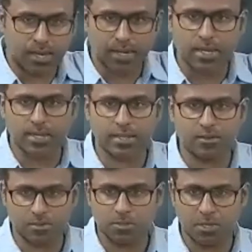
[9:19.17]
any
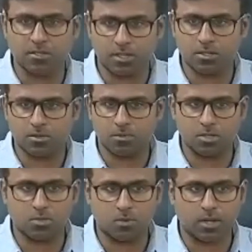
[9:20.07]
other species which
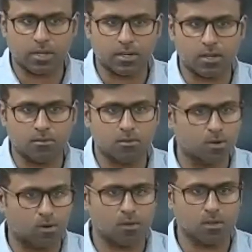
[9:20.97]
is walking now?
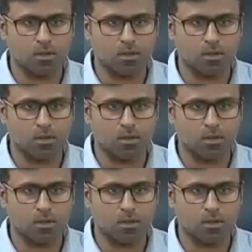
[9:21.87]
No.